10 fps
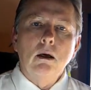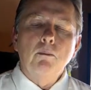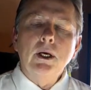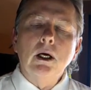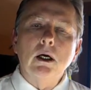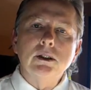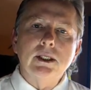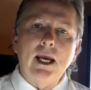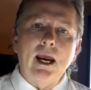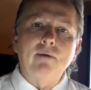Because
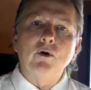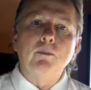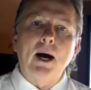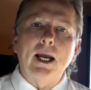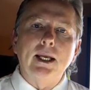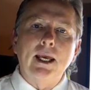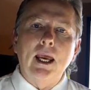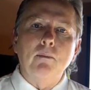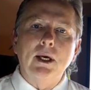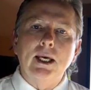everybody
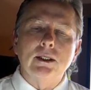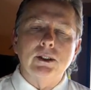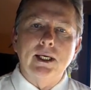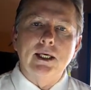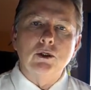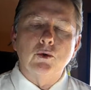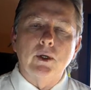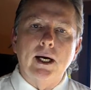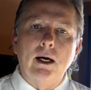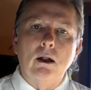came against
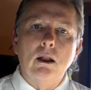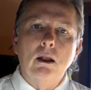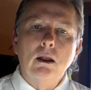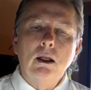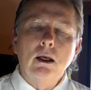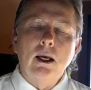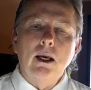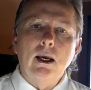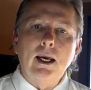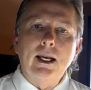Israel,
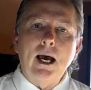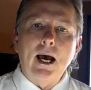and